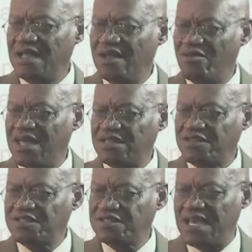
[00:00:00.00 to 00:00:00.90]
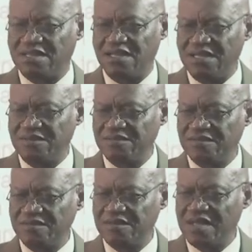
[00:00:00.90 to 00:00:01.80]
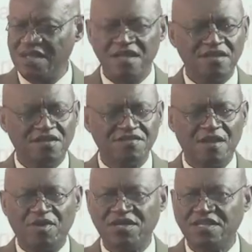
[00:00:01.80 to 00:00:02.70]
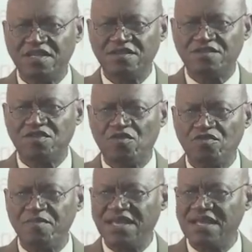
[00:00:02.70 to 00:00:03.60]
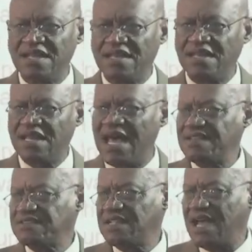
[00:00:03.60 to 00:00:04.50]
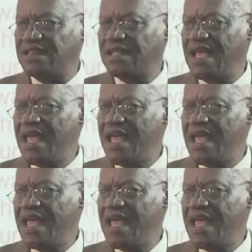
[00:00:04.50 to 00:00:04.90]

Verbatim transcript: Allow that to settle in. Now, somebody told me last night,